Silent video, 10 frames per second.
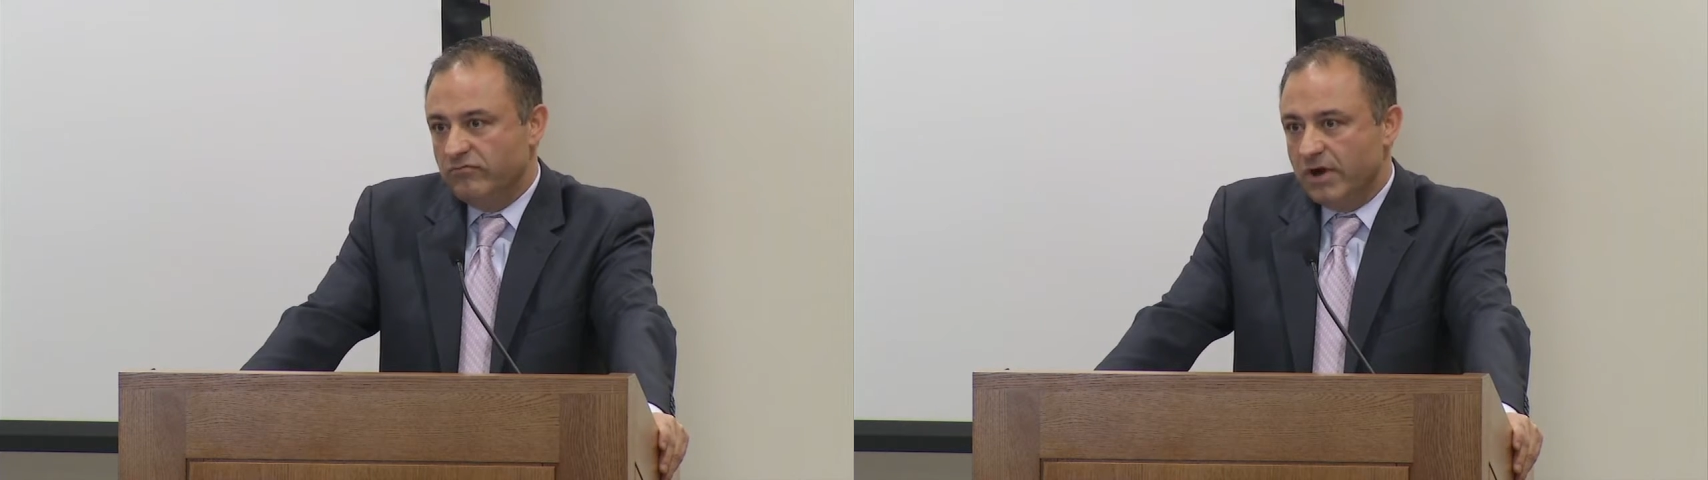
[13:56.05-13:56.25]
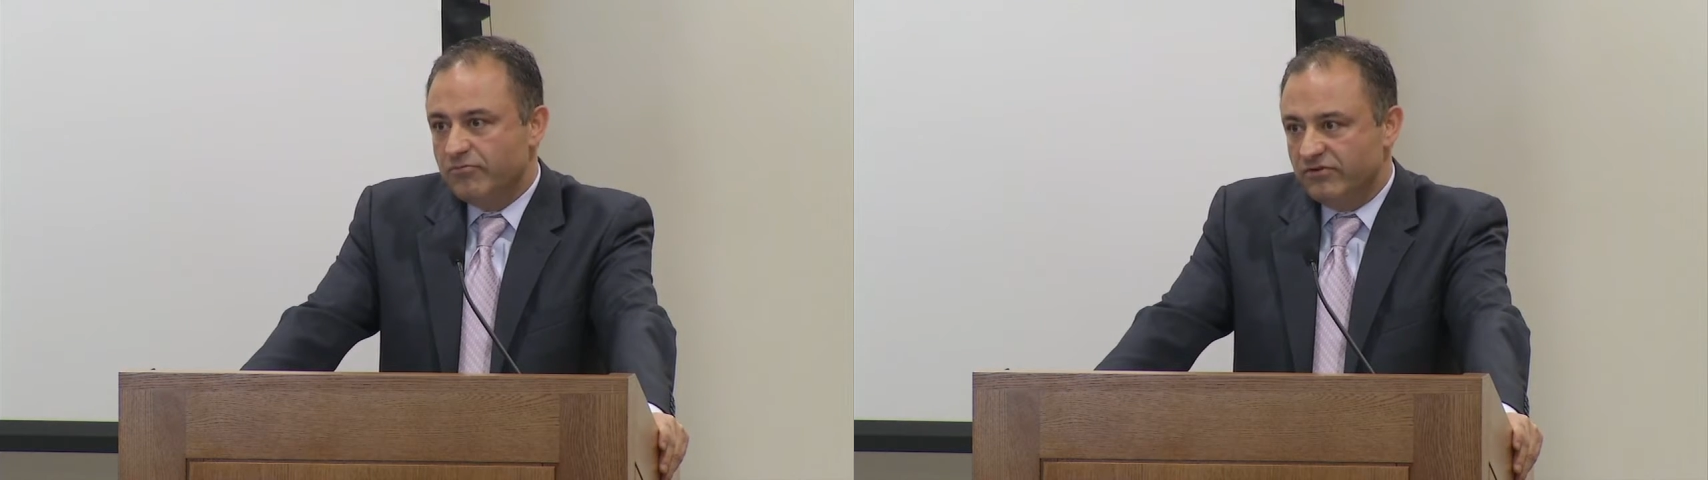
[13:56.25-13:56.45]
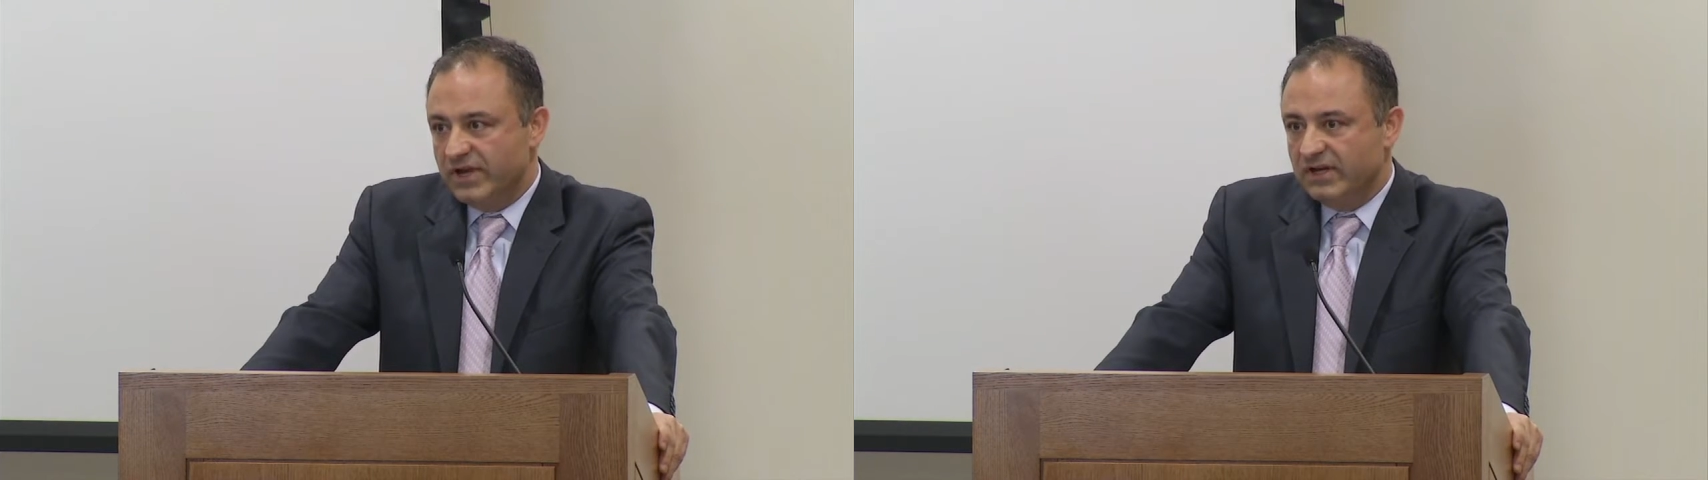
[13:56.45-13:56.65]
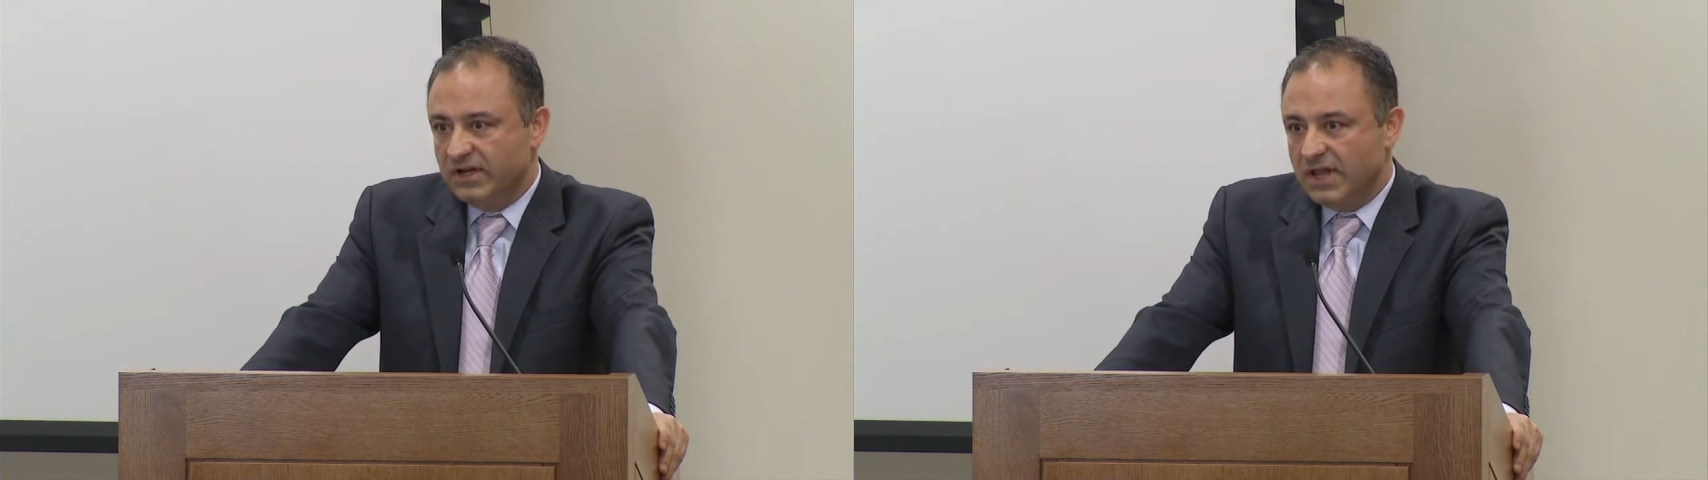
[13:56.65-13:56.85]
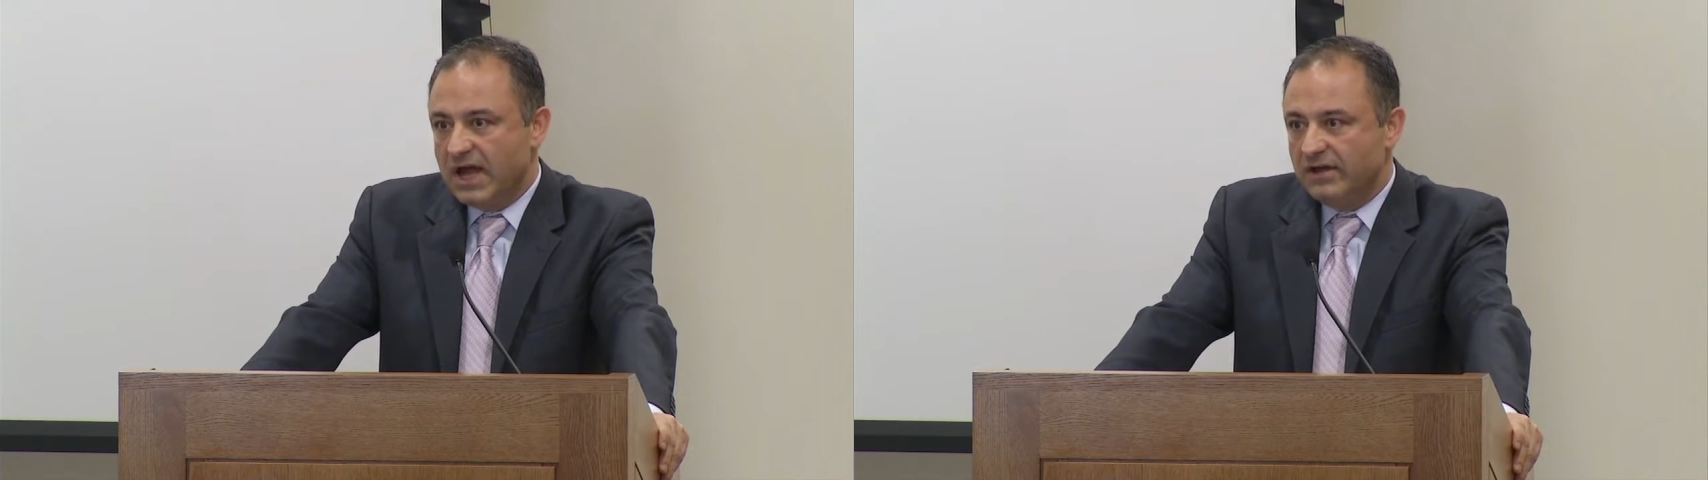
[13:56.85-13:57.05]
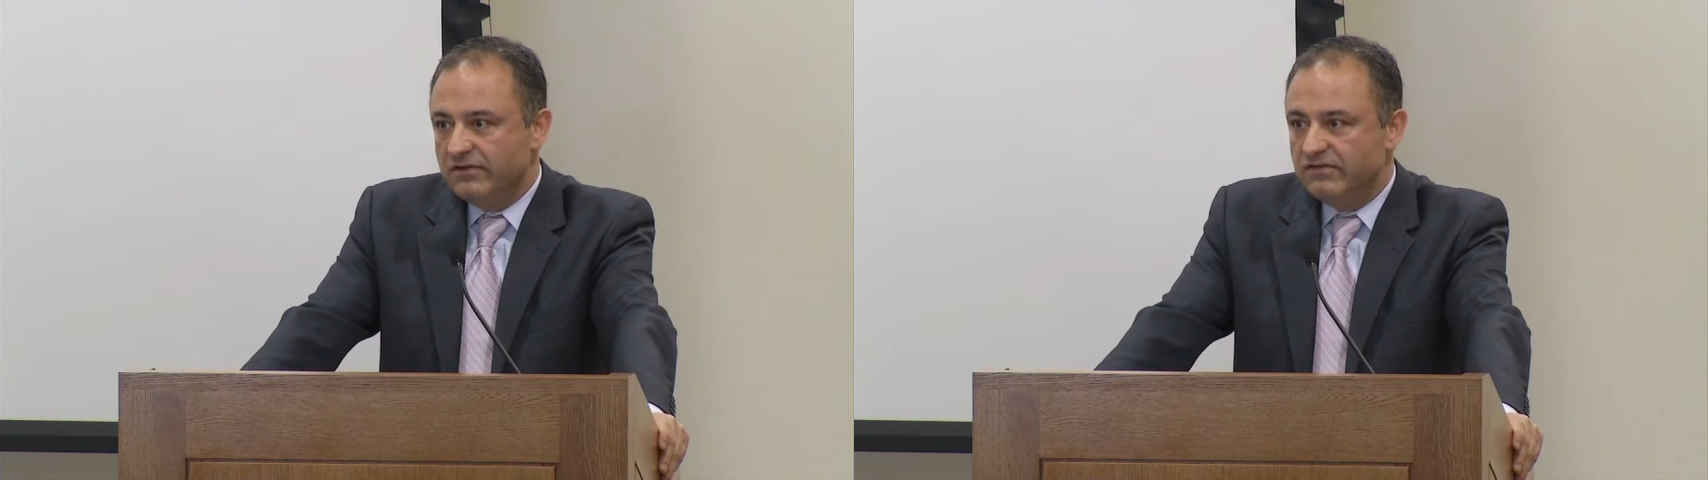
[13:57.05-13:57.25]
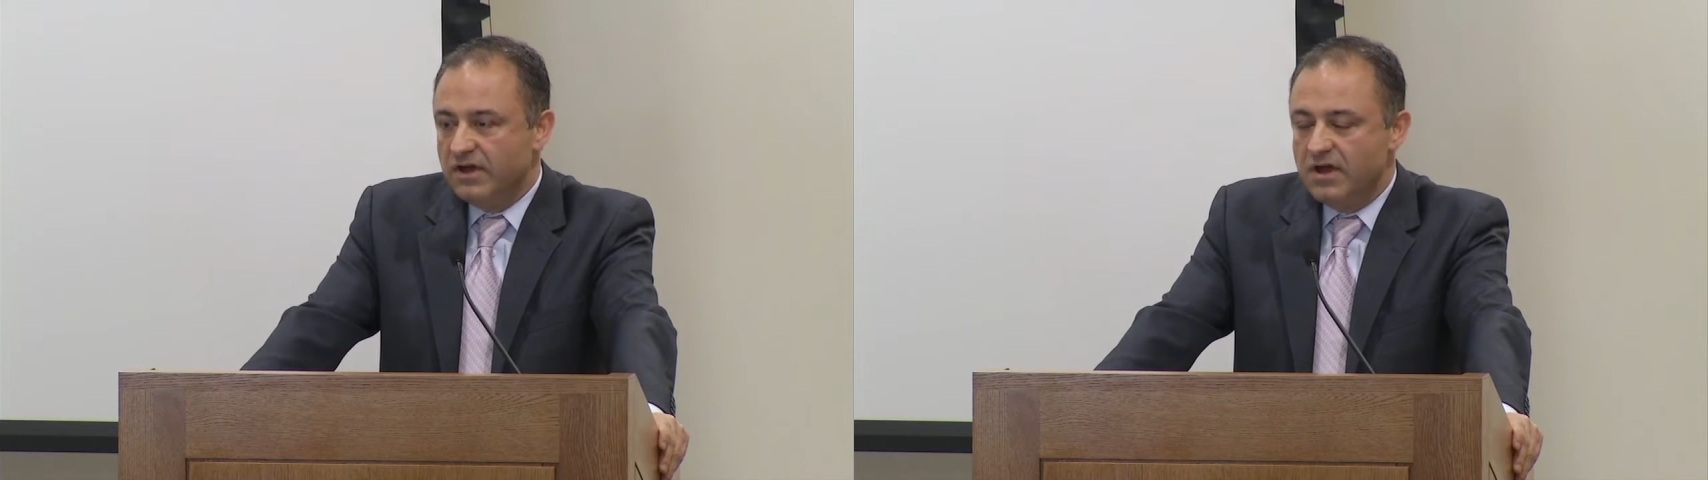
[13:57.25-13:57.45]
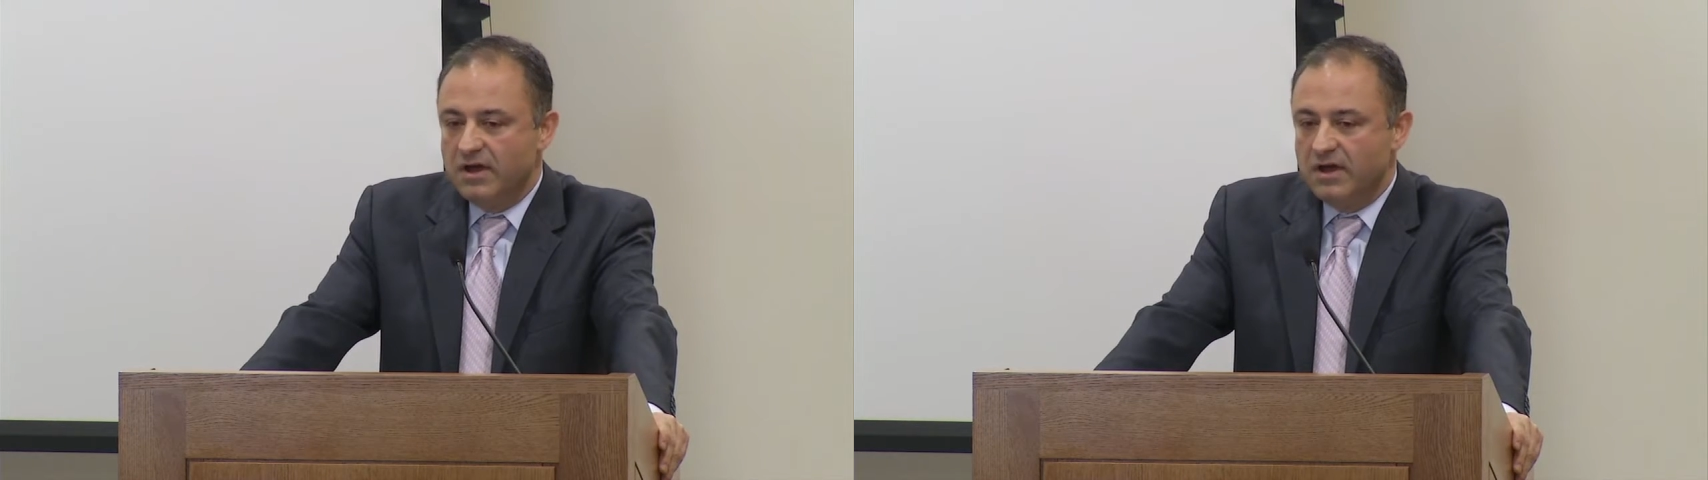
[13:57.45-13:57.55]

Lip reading: represent clients,